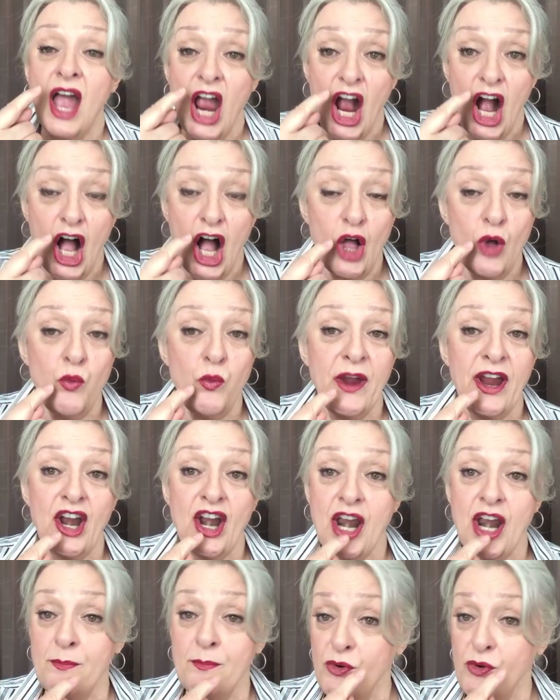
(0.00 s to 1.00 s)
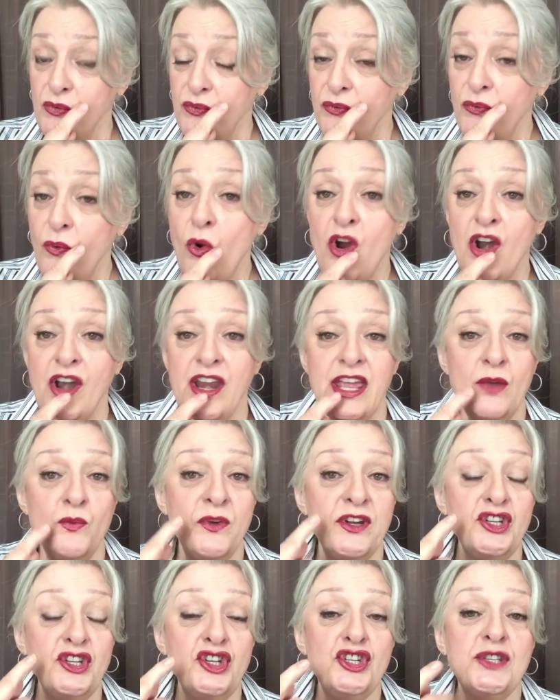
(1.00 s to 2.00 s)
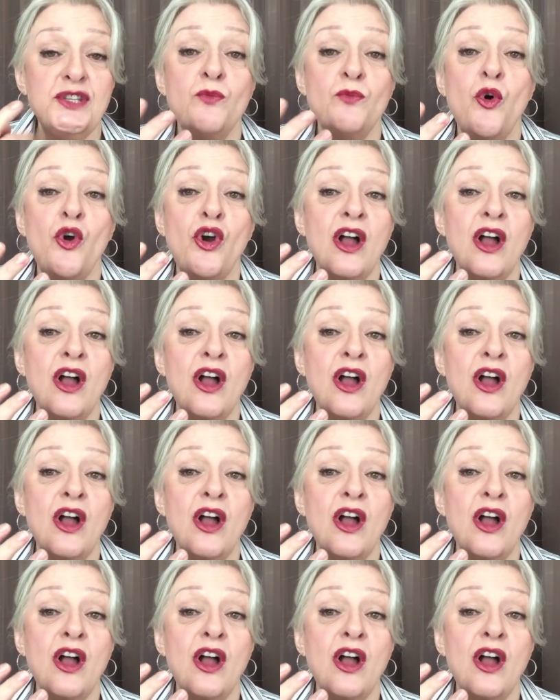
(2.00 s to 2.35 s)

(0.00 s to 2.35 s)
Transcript: I'll wear number 40, which is more